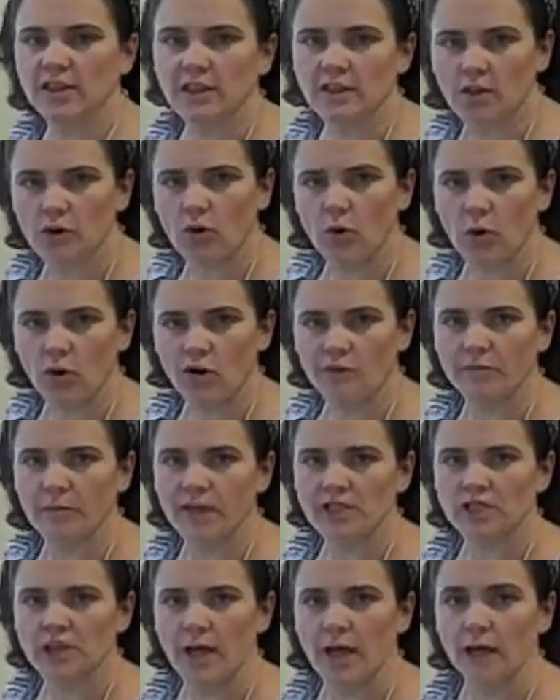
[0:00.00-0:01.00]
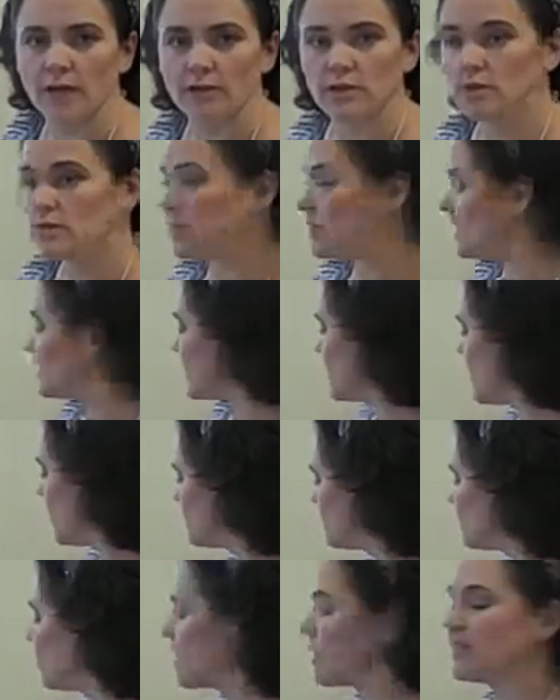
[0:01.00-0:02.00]
the core of my child? Does it help
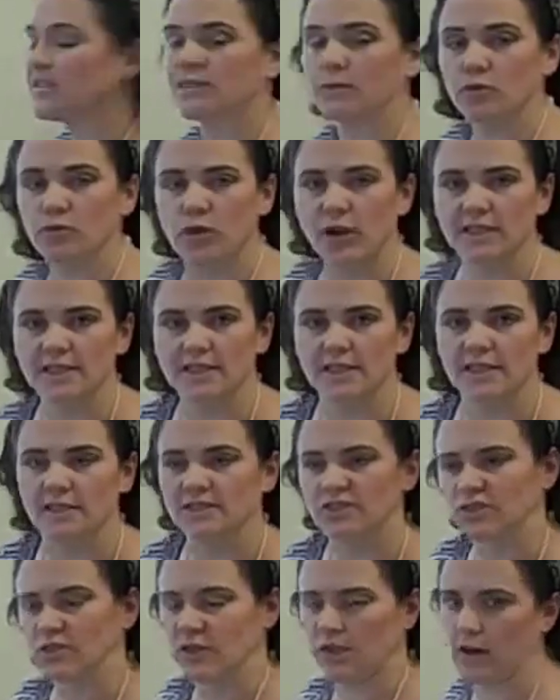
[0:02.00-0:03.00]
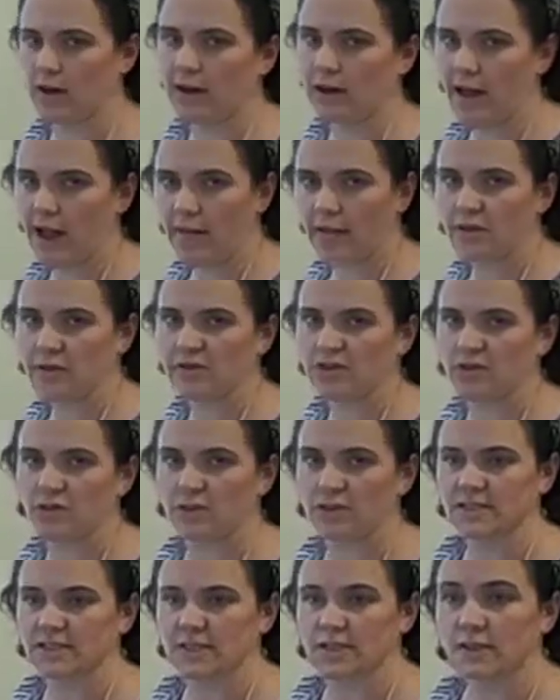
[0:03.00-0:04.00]
strengthen some crust skills? Do they already have those
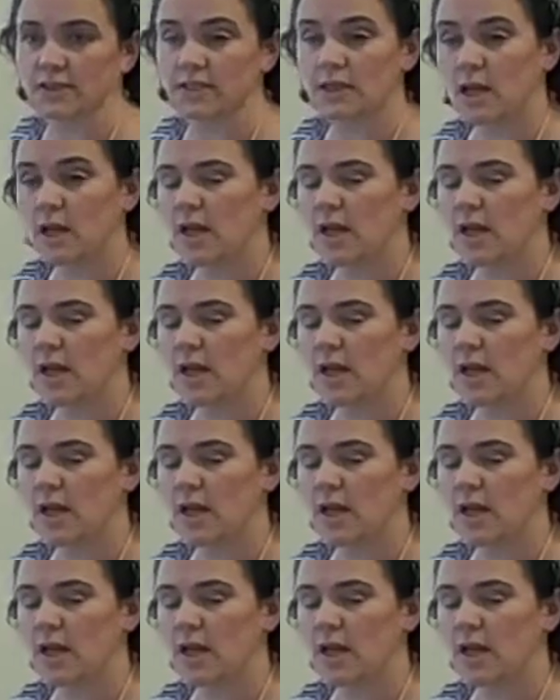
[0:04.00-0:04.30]
crust skills?